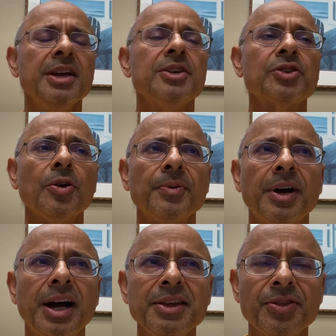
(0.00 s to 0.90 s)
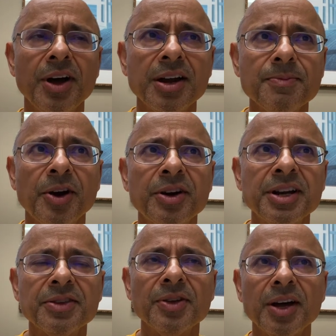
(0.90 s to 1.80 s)
So I thought about it
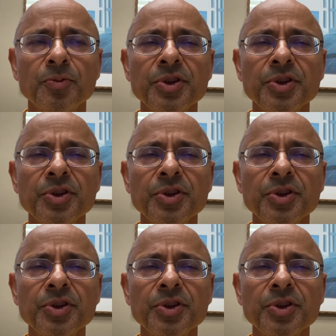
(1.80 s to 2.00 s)
and I thought,